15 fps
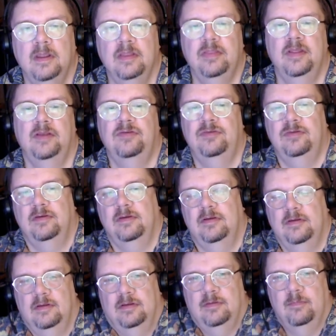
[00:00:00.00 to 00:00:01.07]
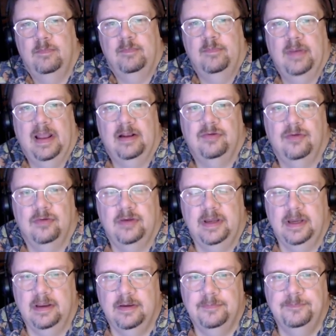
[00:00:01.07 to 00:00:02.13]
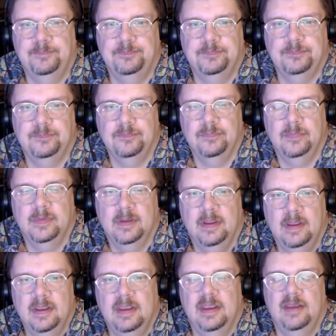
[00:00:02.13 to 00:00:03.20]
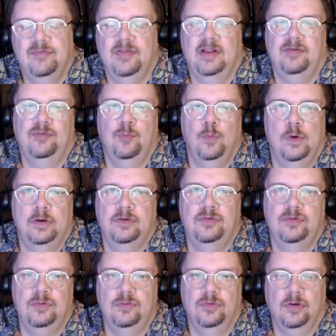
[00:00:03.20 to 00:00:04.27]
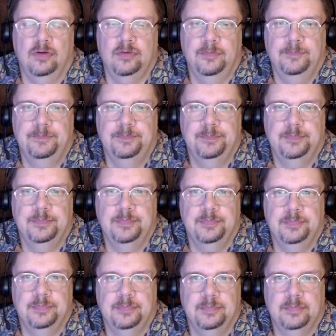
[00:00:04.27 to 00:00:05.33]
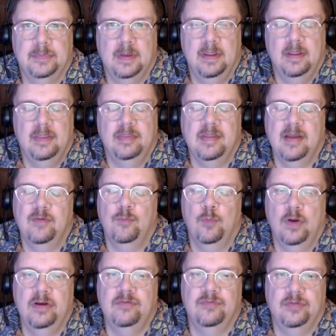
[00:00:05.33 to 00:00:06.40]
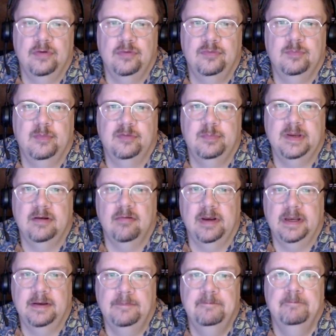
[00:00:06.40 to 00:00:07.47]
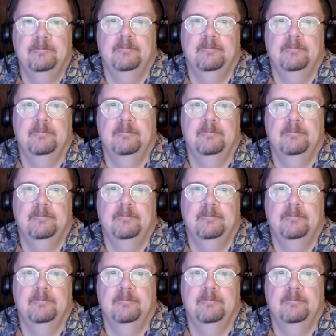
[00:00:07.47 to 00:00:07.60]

This black dot here, if that's a 1, 2 dot, then one of those must be green.